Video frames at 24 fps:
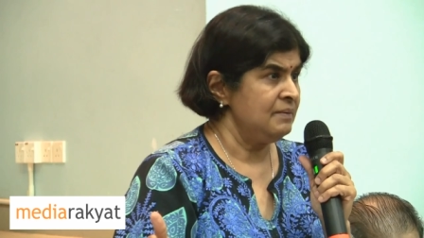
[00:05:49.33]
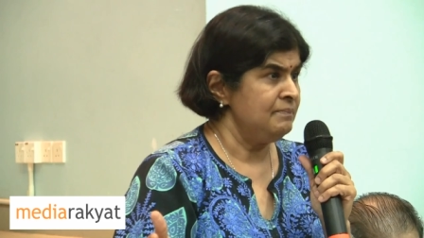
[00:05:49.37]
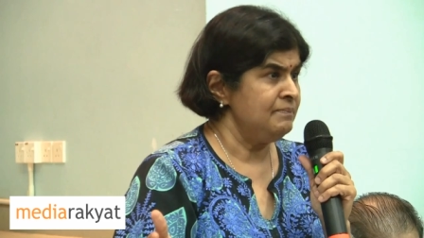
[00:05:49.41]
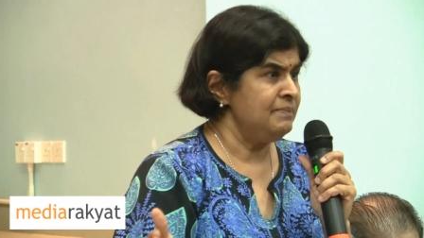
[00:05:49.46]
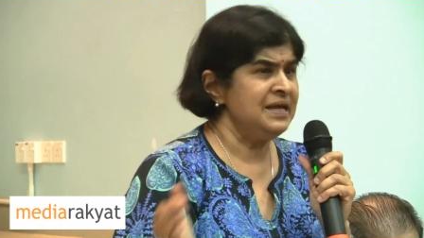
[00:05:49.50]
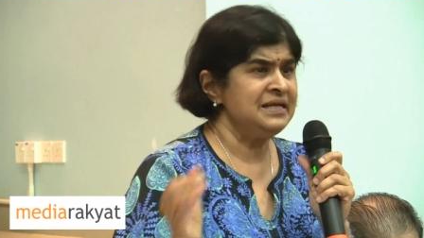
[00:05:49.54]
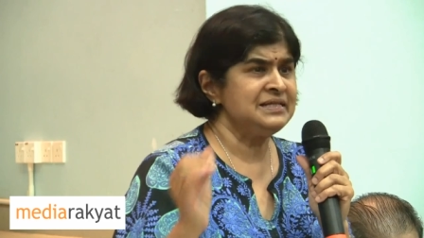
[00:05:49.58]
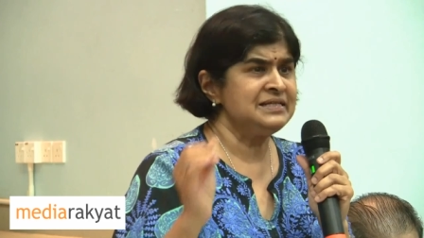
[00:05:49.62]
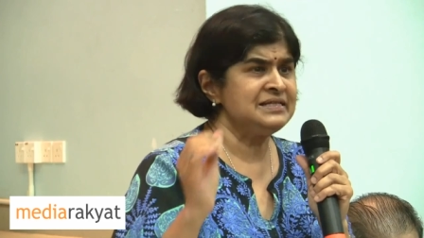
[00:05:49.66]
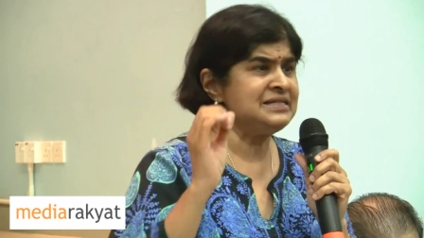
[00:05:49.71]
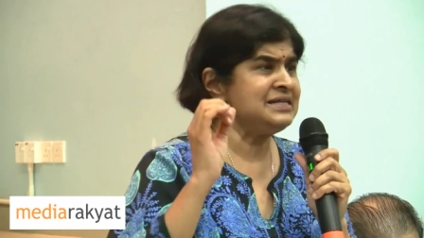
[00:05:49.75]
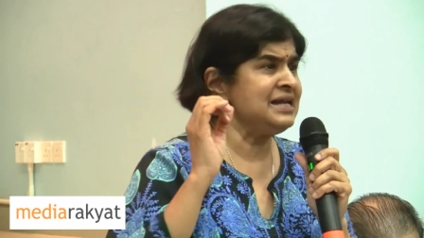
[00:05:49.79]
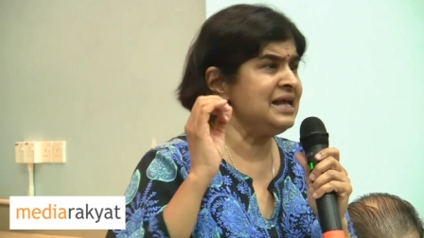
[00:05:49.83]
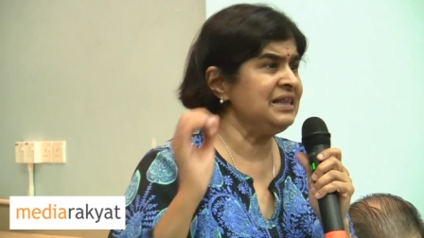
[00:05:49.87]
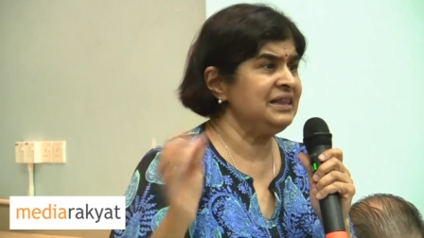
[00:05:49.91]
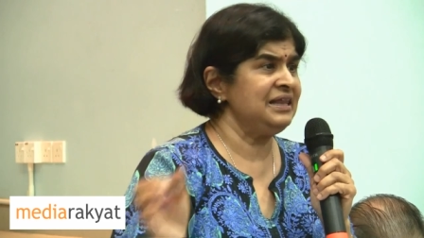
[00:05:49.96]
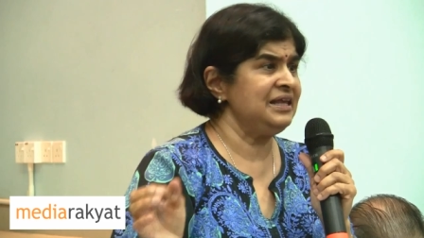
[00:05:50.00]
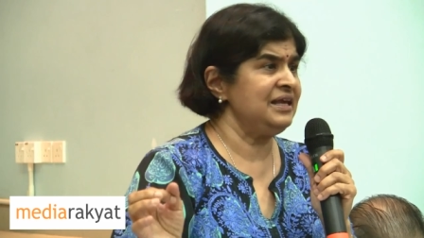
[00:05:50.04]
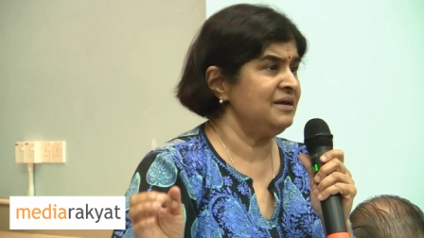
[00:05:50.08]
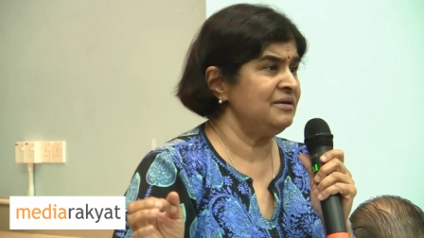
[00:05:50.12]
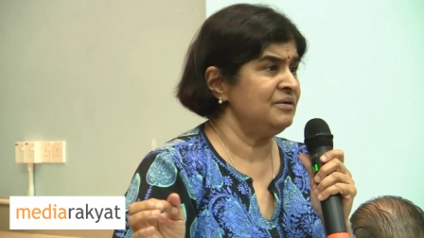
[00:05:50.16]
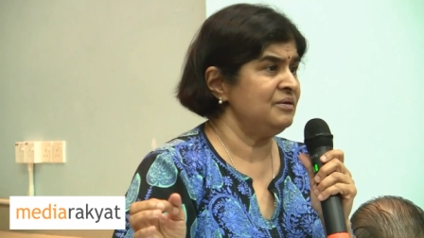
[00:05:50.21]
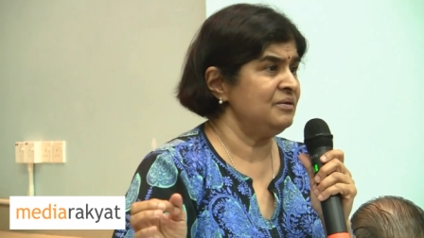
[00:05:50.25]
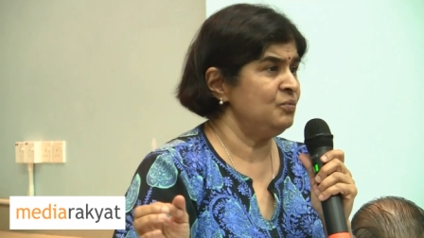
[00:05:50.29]
Means
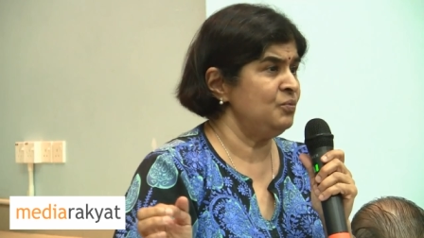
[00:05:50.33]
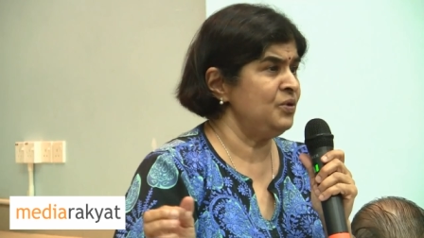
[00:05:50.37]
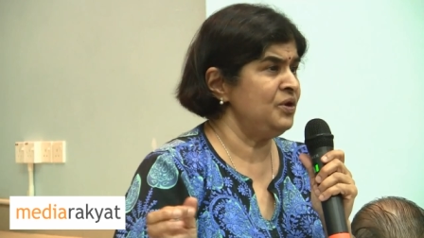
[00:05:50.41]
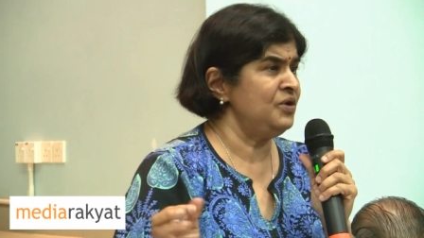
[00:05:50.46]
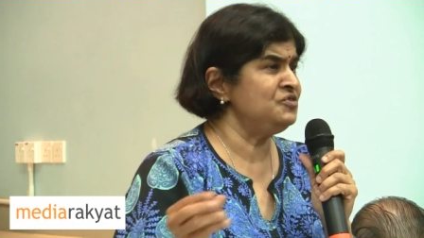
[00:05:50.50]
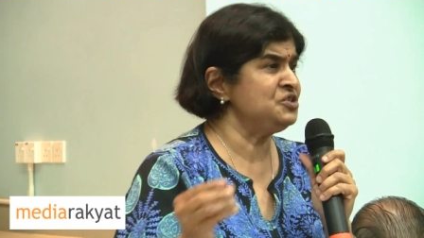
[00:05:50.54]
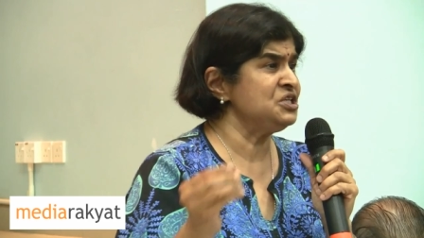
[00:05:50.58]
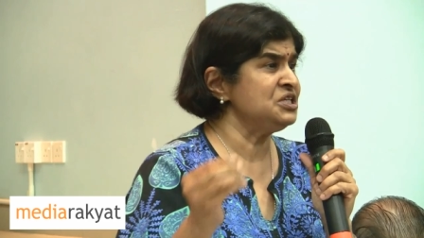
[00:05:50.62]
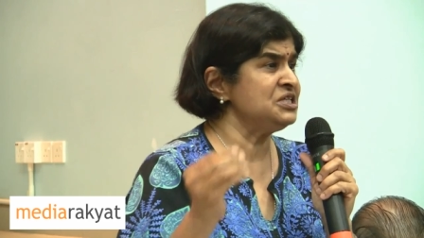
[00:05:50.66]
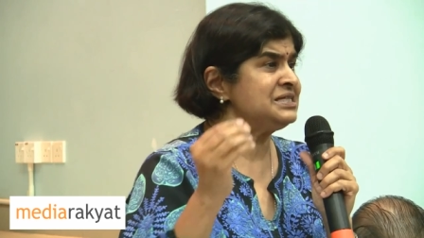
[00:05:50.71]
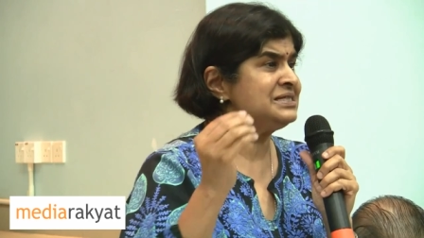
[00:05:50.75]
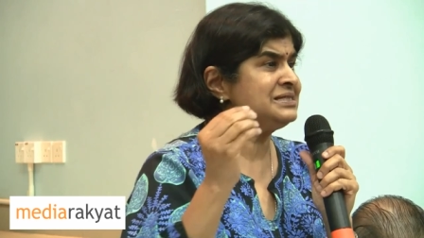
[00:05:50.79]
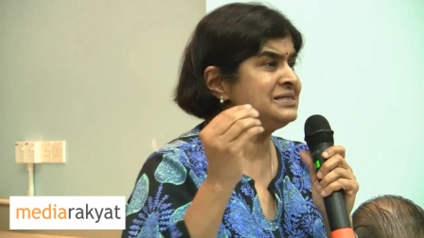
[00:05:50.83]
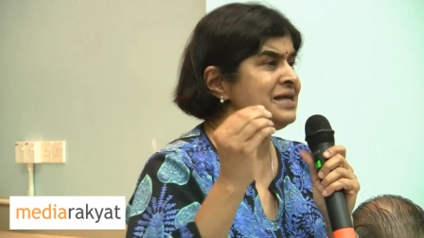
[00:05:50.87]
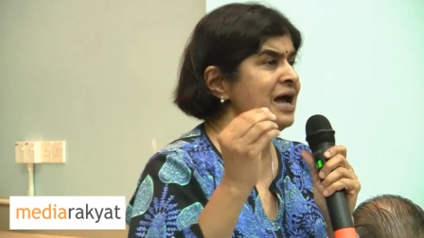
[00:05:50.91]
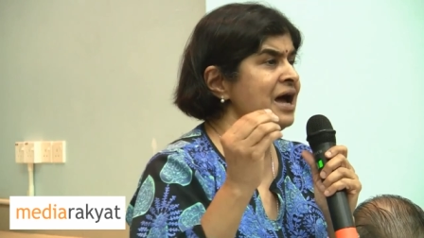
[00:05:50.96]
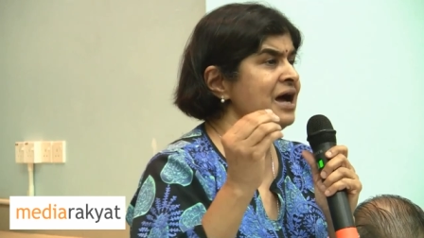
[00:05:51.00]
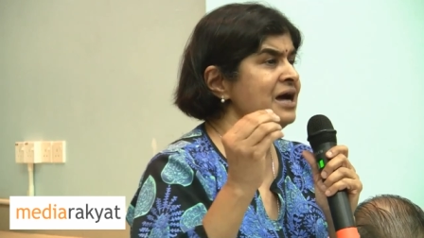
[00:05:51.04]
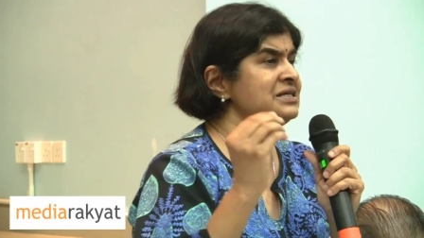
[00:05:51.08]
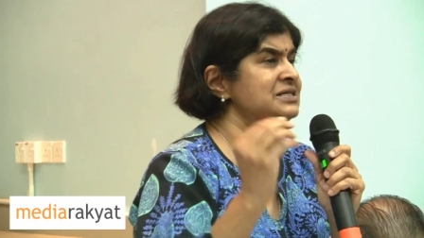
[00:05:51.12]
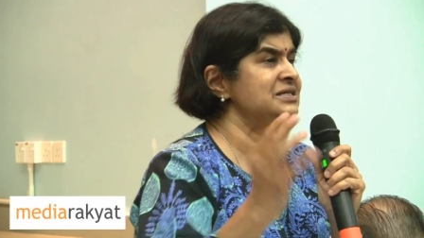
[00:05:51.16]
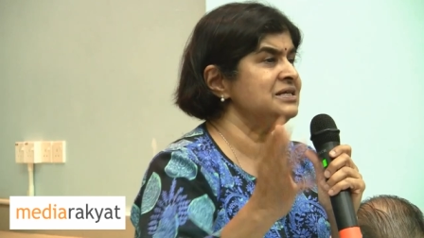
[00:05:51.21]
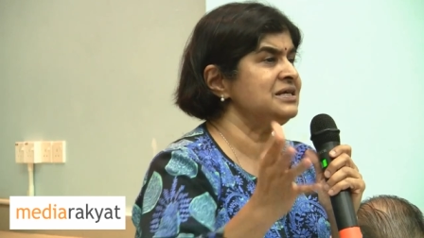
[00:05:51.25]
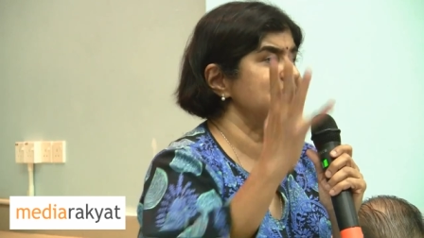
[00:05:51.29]
nothing. We've just
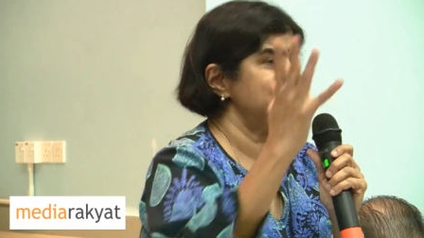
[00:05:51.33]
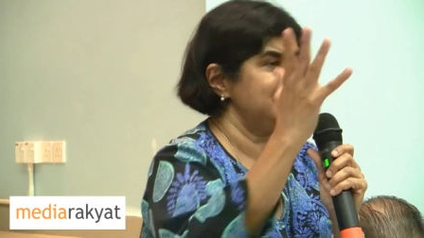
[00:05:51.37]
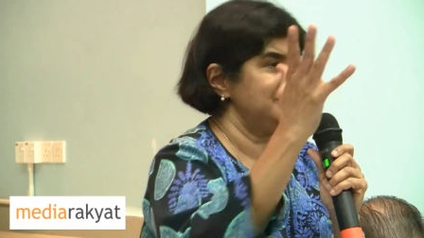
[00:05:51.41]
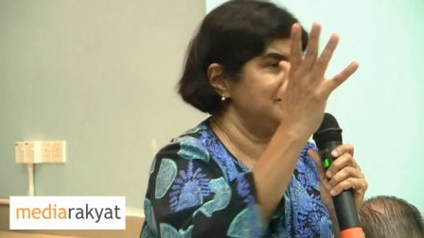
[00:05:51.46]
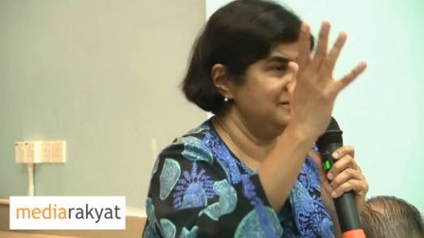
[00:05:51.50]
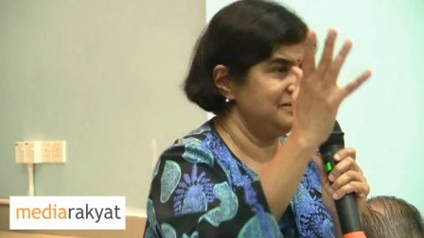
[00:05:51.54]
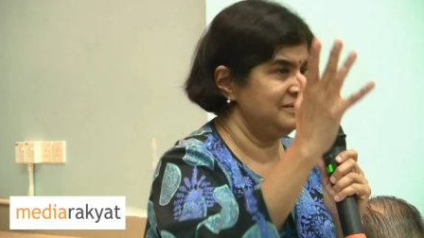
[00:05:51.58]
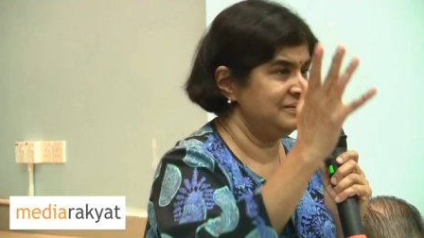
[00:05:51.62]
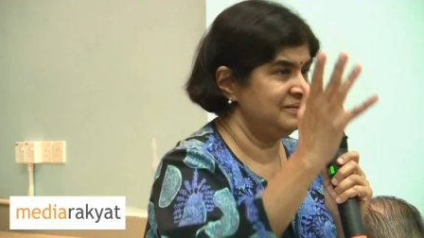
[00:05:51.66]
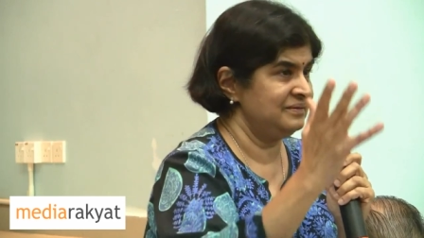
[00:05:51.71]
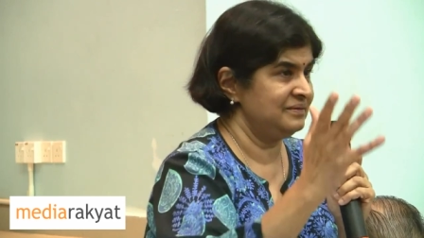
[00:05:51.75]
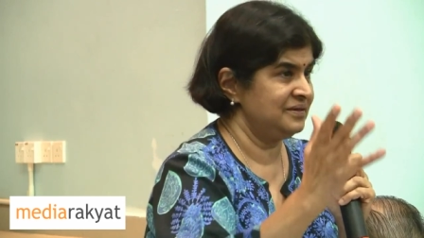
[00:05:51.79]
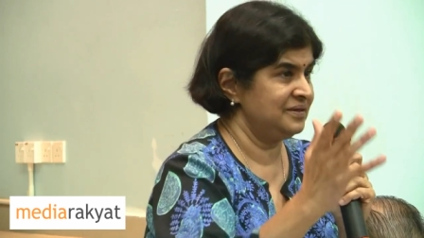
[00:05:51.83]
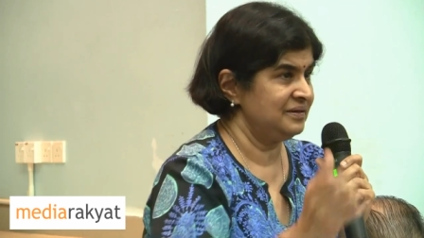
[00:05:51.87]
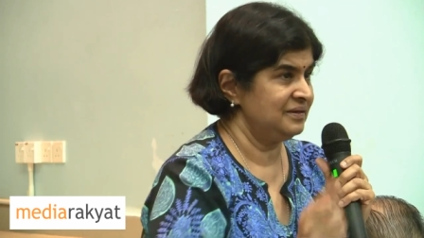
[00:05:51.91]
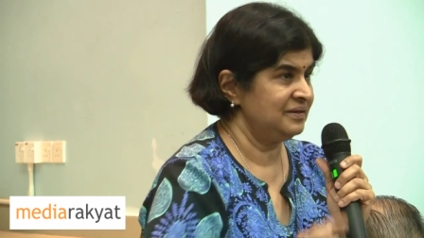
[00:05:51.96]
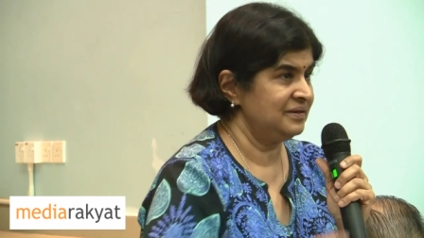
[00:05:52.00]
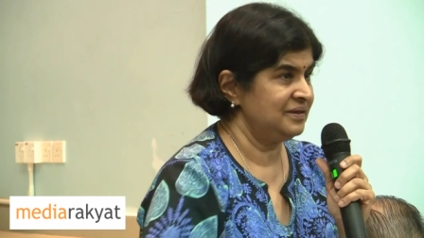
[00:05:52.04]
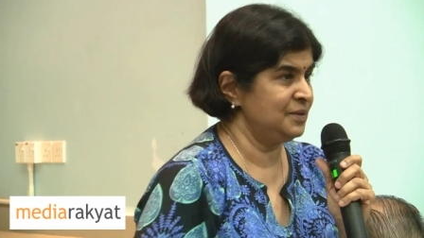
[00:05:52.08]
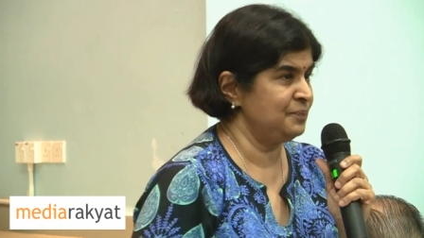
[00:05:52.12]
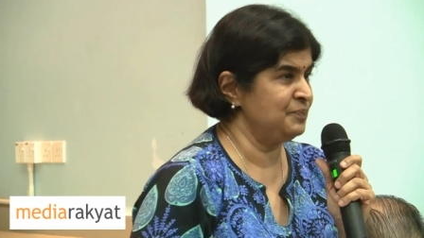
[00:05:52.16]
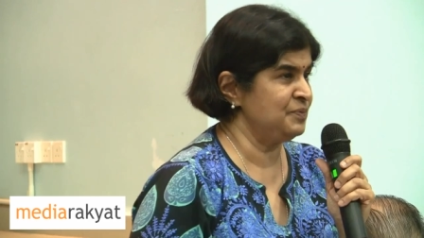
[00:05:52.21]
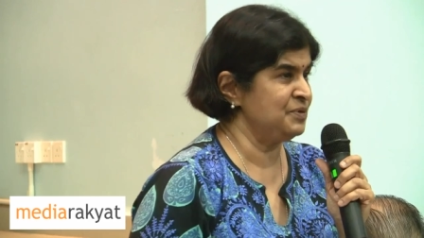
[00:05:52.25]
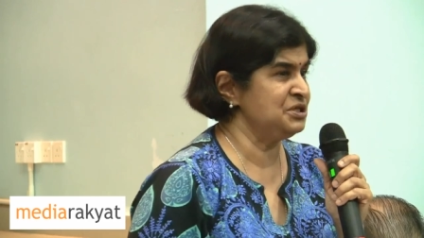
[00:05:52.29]
started
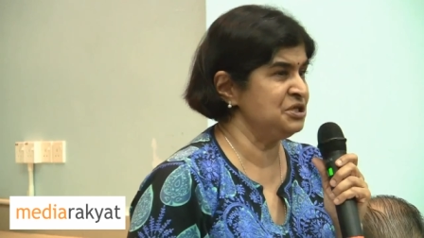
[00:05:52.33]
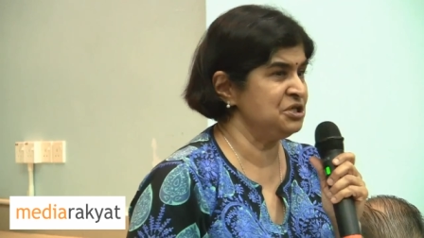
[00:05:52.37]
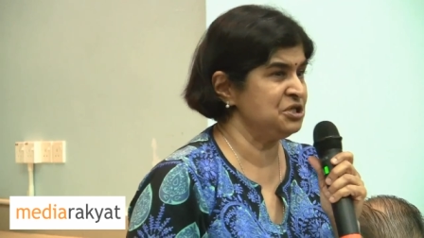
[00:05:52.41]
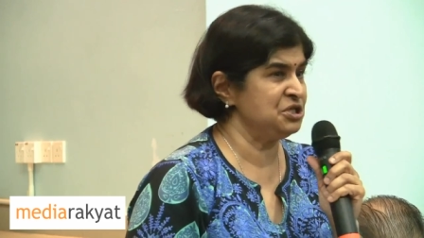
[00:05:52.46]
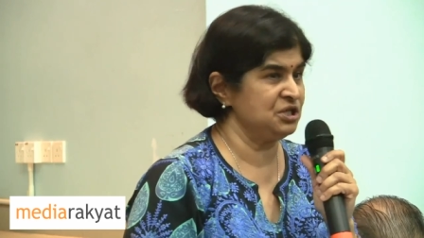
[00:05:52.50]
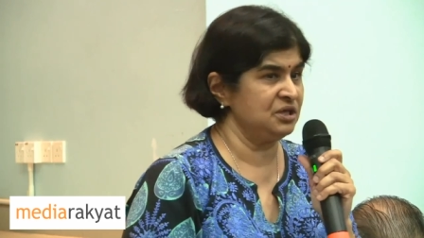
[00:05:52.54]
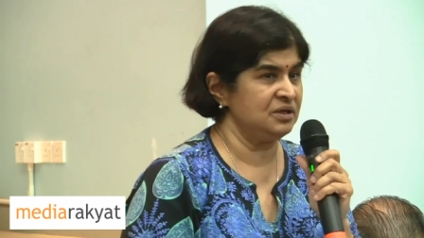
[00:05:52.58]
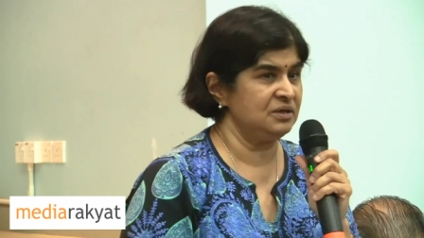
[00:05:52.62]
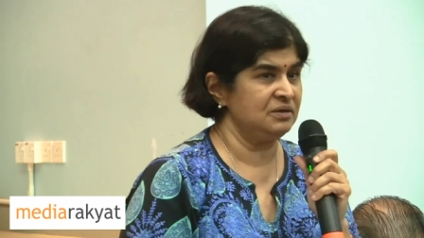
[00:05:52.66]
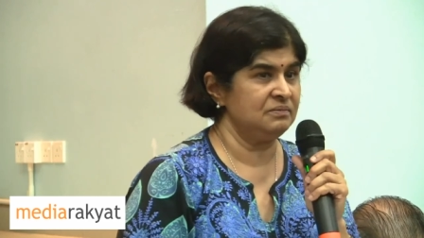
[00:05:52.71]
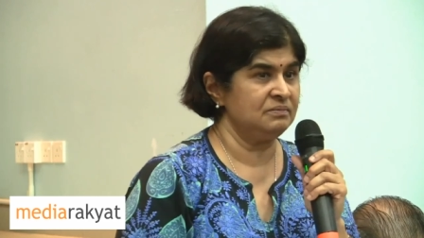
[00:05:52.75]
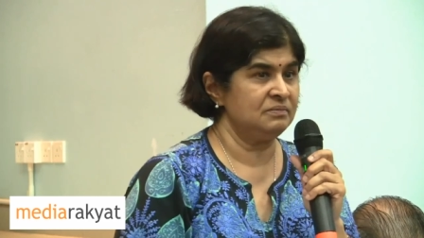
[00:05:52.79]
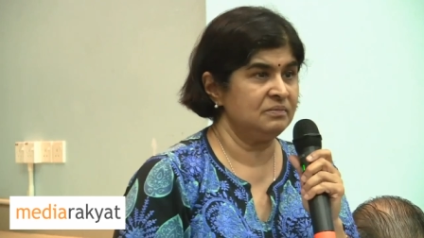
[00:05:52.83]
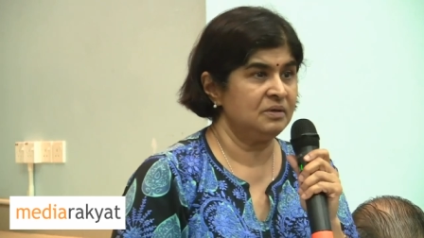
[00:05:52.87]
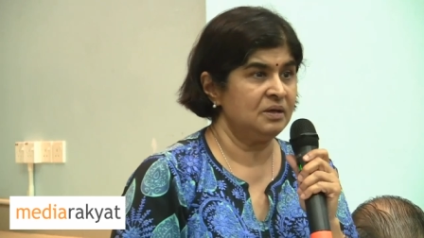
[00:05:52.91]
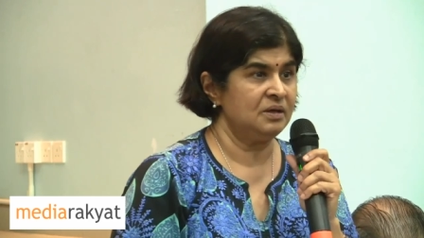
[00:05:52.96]
the petition.